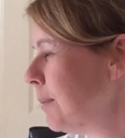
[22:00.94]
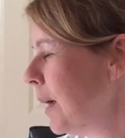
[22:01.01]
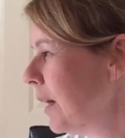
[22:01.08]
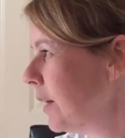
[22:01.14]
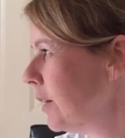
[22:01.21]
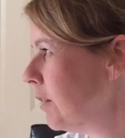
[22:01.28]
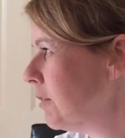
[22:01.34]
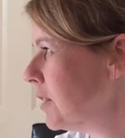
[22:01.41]

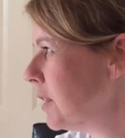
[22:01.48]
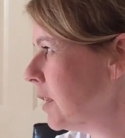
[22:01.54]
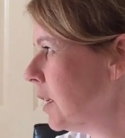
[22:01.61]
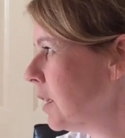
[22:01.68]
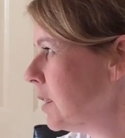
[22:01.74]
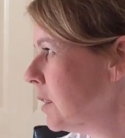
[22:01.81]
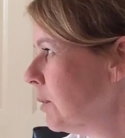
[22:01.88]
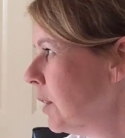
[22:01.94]
Machina, isn't
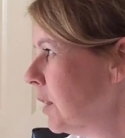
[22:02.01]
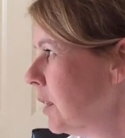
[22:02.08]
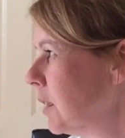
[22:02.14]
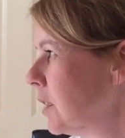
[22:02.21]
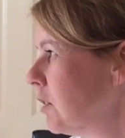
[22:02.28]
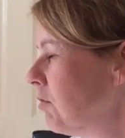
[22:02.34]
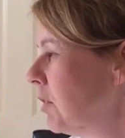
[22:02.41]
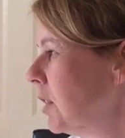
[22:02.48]
there? So I
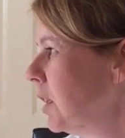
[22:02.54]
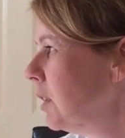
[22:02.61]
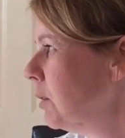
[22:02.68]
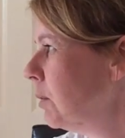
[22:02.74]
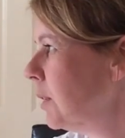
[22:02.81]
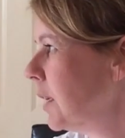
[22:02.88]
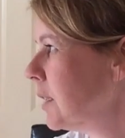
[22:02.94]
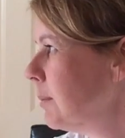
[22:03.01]
think it's really
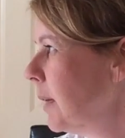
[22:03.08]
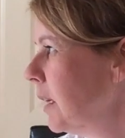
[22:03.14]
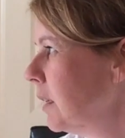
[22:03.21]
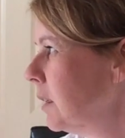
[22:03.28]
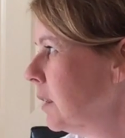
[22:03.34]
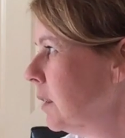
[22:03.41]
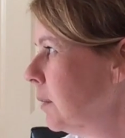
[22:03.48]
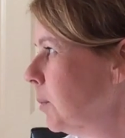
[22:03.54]
called Ex
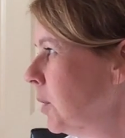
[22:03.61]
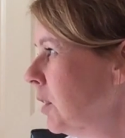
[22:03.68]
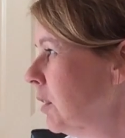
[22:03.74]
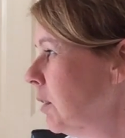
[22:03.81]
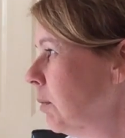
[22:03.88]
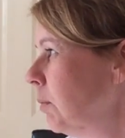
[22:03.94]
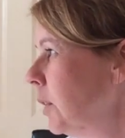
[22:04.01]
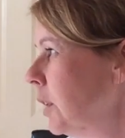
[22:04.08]
Machina.
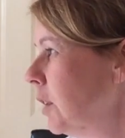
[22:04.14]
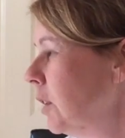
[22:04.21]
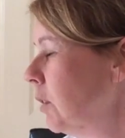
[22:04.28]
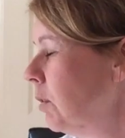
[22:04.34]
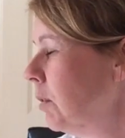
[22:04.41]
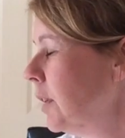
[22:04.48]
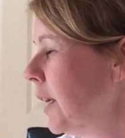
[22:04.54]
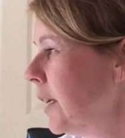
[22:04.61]
But you can
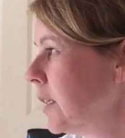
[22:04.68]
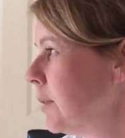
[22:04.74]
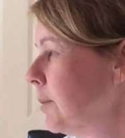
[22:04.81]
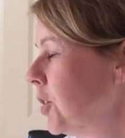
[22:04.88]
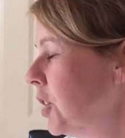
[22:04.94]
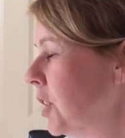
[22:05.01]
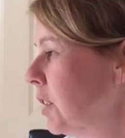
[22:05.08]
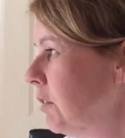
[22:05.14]
call it Ex
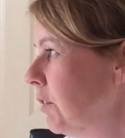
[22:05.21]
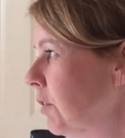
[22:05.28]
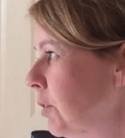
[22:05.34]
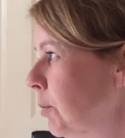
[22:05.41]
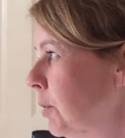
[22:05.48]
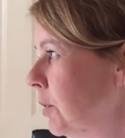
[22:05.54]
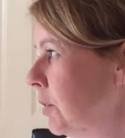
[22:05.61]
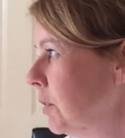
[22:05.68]
Machina if you
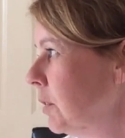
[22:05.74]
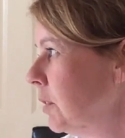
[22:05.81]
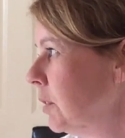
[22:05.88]
want.